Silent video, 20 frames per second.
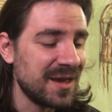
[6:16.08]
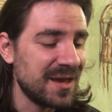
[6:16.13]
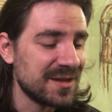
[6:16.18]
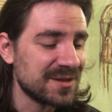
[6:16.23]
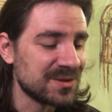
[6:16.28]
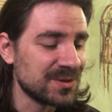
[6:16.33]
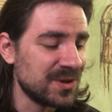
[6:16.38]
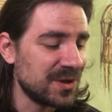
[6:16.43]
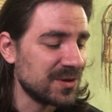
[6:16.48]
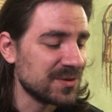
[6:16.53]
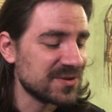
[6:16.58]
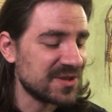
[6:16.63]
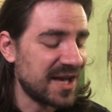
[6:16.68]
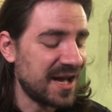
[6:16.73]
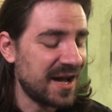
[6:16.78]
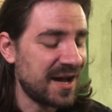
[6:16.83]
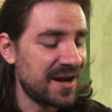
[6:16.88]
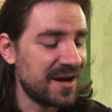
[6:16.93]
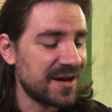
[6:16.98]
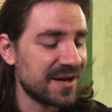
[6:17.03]
so those that
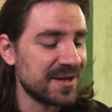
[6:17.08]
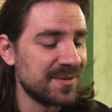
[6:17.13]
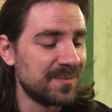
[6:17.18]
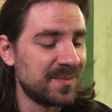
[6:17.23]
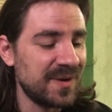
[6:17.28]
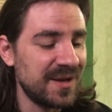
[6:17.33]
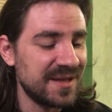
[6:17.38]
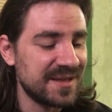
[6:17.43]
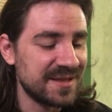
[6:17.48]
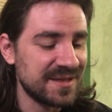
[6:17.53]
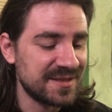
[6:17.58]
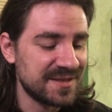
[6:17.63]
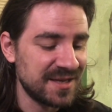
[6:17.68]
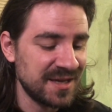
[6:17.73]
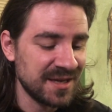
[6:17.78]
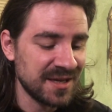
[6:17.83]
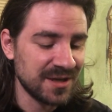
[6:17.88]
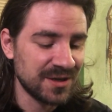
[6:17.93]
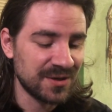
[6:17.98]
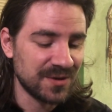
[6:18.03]
are completely
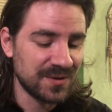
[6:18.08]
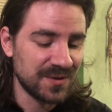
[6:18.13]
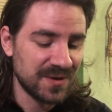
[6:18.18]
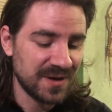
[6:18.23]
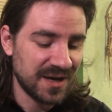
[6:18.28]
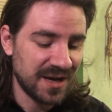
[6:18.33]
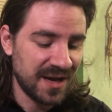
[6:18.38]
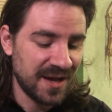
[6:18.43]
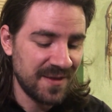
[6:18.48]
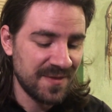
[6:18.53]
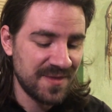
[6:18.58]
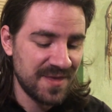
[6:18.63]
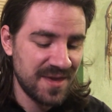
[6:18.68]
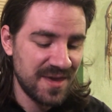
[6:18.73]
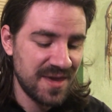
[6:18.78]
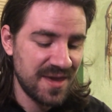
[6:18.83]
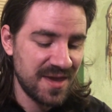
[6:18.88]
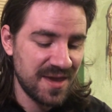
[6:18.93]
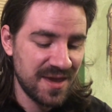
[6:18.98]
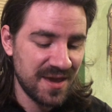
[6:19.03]
single uh,
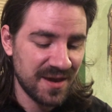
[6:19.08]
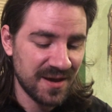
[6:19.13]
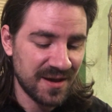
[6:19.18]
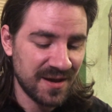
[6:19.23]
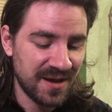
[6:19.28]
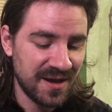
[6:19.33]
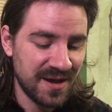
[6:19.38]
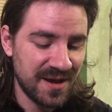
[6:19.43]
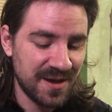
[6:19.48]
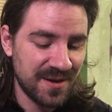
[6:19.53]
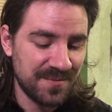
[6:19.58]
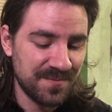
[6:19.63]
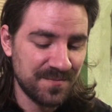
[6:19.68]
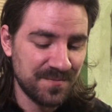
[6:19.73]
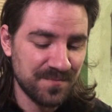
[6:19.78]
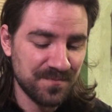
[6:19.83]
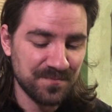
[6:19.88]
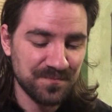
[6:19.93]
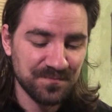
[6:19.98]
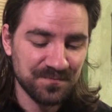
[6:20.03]
the um,
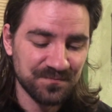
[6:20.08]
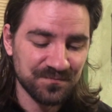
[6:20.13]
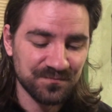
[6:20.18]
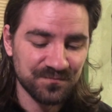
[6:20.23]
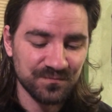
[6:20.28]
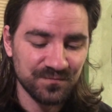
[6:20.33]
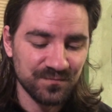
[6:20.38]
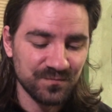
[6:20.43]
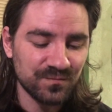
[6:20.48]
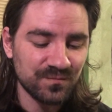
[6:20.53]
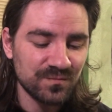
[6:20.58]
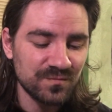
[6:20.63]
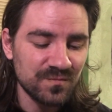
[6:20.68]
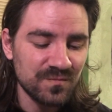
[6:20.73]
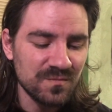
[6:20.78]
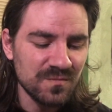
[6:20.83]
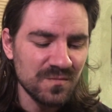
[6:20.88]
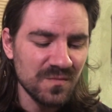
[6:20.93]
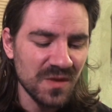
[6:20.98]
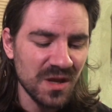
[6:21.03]

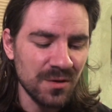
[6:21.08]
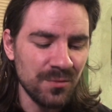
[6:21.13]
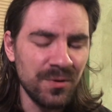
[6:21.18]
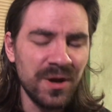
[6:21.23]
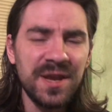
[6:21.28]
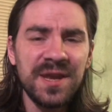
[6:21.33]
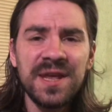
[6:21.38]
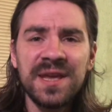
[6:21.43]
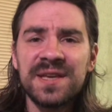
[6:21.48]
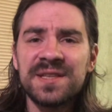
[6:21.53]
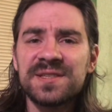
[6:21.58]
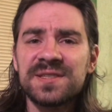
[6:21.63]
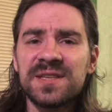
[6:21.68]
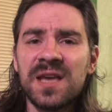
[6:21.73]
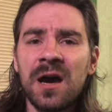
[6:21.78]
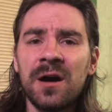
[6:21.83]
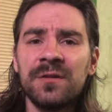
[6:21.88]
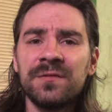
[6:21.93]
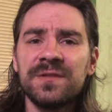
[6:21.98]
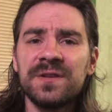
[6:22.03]
reading
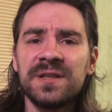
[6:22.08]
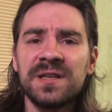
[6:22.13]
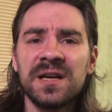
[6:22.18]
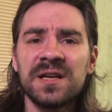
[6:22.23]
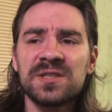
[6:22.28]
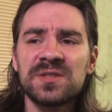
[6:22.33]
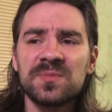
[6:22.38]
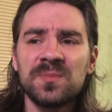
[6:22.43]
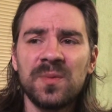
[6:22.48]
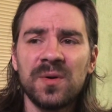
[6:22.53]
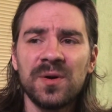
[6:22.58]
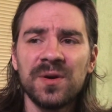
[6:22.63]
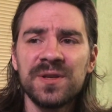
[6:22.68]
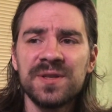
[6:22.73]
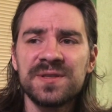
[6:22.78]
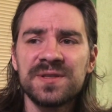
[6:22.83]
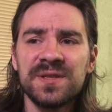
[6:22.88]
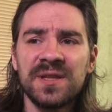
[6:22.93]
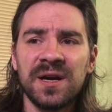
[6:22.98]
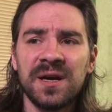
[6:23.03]
itself it does
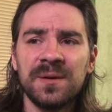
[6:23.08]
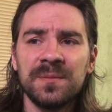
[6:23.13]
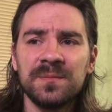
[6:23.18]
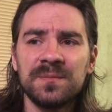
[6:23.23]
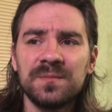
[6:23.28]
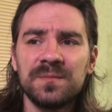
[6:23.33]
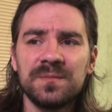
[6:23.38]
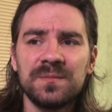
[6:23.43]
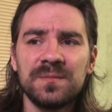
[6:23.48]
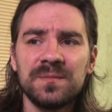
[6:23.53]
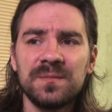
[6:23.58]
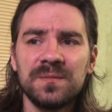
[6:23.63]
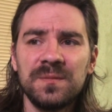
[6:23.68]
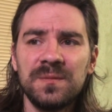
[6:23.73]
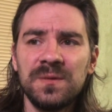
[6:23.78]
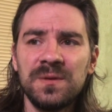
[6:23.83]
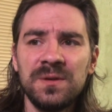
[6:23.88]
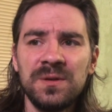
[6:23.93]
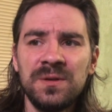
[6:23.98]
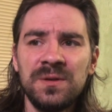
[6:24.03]
point that
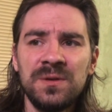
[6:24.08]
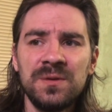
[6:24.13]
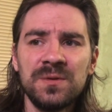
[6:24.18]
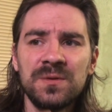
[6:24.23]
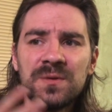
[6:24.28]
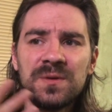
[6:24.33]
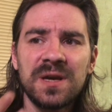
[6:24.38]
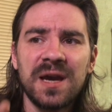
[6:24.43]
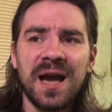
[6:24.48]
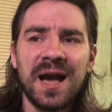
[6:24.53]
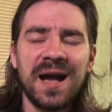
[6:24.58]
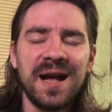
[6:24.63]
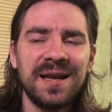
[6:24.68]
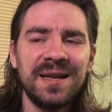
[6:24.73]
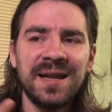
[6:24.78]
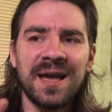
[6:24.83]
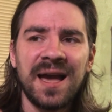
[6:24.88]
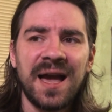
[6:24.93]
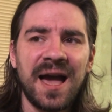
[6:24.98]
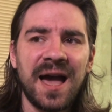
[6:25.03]
you
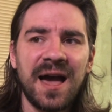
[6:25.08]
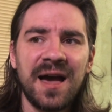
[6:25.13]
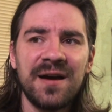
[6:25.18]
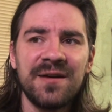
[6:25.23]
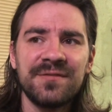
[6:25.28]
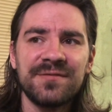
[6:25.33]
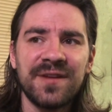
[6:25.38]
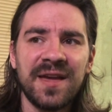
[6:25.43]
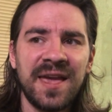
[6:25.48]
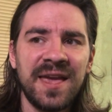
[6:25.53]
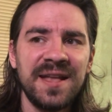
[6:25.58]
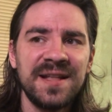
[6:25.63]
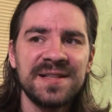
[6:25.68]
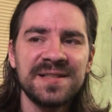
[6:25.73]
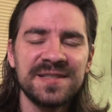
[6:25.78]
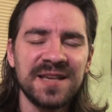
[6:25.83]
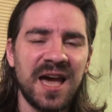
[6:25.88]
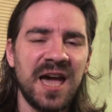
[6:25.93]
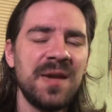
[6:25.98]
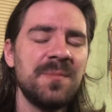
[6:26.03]
can have a
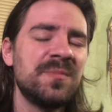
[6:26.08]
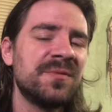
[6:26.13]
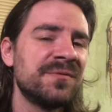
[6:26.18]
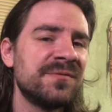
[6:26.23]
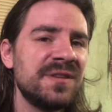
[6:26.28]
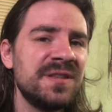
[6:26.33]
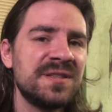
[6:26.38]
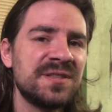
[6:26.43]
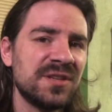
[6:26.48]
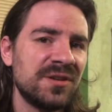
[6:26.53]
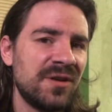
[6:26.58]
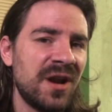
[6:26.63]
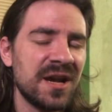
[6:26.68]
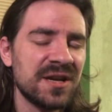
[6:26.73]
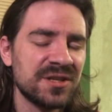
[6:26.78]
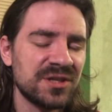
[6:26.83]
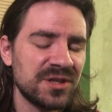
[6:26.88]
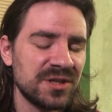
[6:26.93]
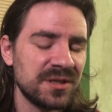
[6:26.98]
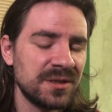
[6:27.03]
type of
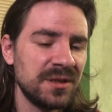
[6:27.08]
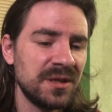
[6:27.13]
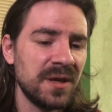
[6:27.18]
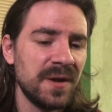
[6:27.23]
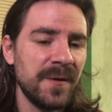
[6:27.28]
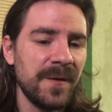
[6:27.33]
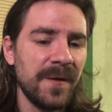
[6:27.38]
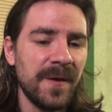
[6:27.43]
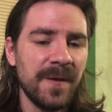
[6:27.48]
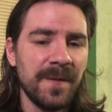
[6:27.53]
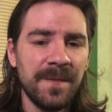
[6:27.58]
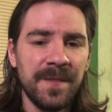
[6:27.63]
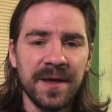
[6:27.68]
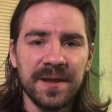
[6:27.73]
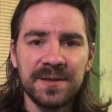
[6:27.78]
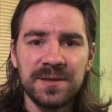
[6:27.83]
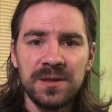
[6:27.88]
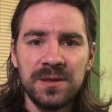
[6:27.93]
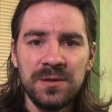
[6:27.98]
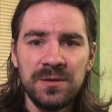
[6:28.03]
interaction
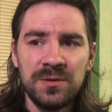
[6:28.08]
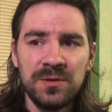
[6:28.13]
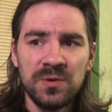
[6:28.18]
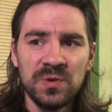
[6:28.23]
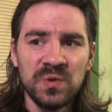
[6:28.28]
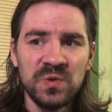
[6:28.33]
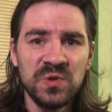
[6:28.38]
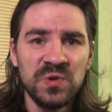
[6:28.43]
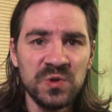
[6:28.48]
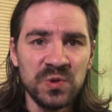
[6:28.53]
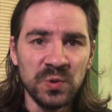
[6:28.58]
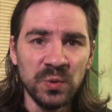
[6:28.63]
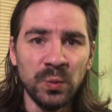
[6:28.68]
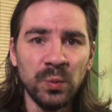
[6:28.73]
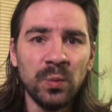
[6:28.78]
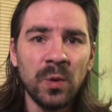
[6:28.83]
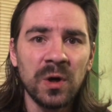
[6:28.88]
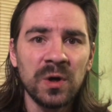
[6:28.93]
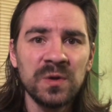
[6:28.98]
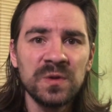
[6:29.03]
that you do
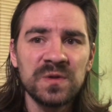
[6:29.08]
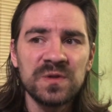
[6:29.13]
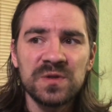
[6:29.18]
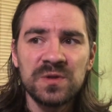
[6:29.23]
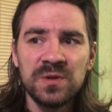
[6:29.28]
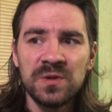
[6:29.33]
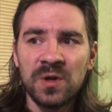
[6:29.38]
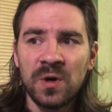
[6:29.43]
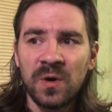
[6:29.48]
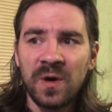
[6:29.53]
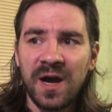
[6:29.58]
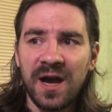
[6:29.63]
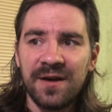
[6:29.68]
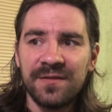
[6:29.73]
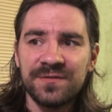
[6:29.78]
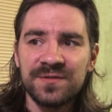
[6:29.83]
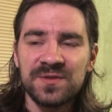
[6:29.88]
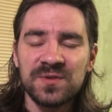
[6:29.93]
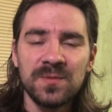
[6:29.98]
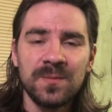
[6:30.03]
want. You don't
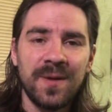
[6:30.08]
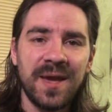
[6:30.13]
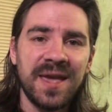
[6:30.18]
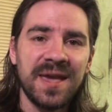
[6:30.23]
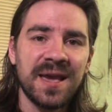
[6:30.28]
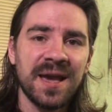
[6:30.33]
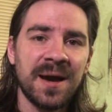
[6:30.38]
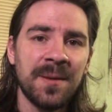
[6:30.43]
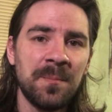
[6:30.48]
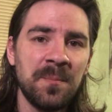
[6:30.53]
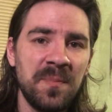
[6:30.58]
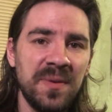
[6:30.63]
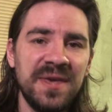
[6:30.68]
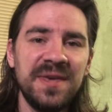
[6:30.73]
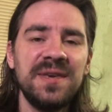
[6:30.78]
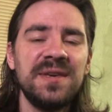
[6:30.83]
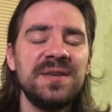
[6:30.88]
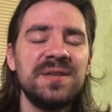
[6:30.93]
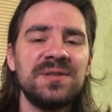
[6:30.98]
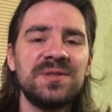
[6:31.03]
have to make a
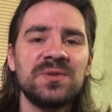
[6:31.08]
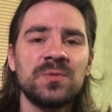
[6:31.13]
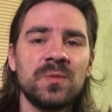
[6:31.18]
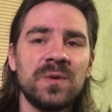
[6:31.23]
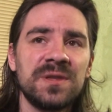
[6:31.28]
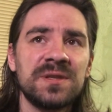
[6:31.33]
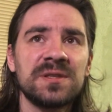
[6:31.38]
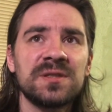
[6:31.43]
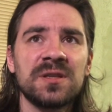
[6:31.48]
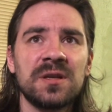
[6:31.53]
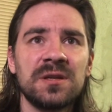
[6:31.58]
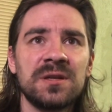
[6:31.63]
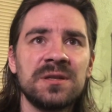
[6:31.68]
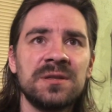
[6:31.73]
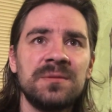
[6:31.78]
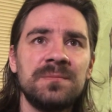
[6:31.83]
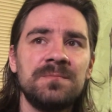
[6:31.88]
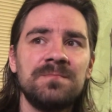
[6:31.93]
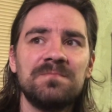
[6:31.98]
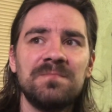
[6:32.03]
peace with
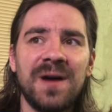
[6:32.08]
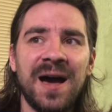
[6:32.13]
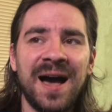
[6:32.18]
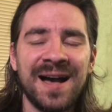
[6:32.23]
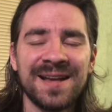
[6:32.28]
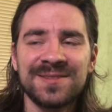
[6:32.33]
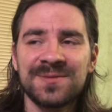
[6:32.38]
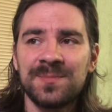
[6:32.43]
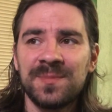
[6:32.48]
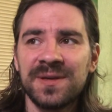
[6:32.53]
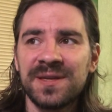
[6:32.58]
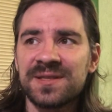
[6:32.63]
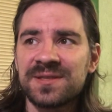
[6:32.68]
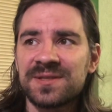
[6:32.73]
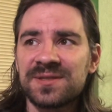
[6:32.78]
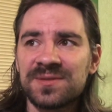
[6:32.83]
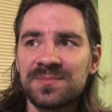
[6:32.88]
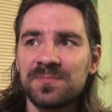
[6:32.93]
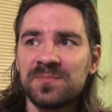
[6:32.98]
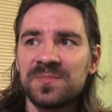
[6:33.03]
certain
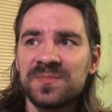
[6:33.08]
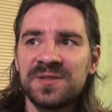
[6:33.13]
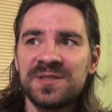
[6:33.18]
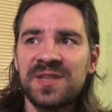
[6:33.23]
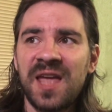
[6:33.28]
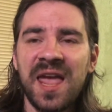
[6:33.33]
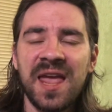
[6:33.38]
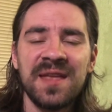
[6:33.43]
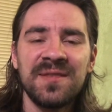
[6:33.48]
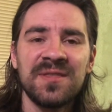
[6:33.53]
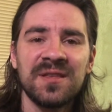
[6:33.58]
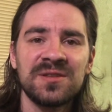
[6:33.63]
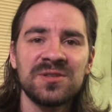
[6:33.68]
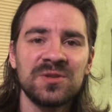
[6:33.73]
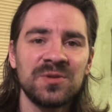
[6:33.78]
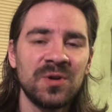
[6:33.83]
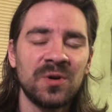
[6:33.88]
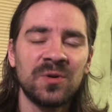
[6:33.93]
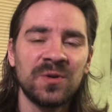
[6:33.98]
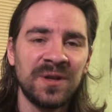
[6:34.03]
aspects, say, that
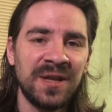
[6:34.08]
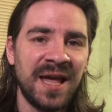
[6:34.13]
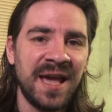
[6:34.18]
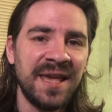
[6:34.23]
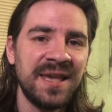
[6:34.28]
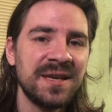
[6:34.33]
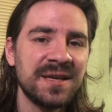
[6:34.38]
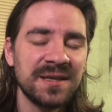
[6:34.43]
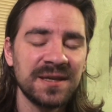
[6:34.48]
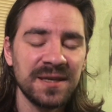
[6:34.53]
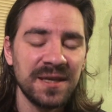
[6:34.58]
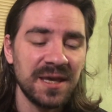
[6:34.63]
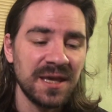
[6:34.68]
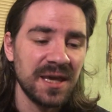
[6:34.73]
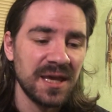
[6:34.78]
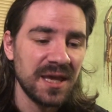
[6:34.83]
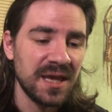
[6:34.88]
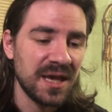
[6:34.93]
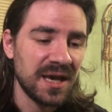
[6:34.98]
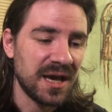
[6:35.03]
you don't like.
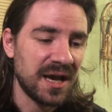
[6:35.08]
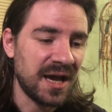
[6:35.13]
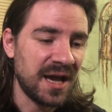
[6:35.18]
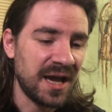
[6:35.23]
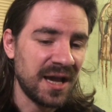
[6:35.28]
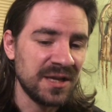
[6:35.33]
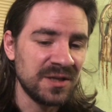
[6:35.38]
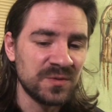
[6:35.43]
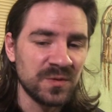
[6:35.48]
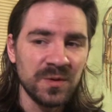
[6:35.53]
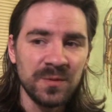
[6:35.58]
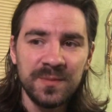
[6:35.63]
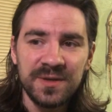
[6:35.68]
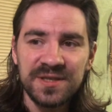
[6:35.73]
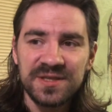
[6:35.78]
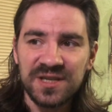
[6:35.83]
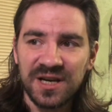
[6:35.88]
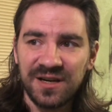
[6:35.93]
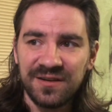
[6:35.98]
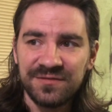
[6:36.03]
Uh, it will be
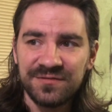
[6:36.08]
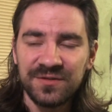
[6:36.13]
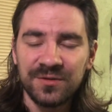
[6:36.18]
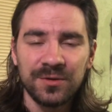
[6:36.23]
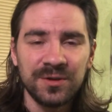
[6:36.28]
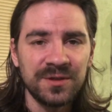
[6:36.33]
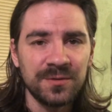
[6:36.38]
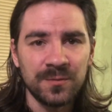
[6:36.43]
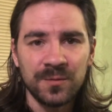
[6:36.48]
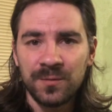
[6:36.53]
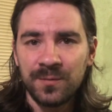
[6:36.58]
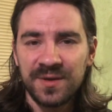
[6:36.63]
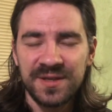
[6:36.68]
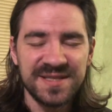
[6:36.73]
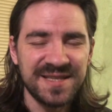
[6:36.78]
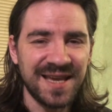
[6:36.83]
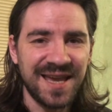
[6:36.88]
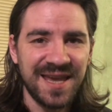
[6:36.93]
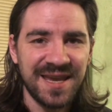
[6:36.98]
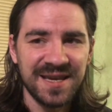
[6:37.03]
tough though and it will be
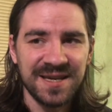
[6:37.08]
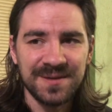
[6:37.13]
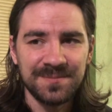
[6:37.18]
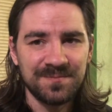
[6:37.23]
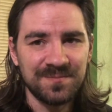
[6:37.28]
take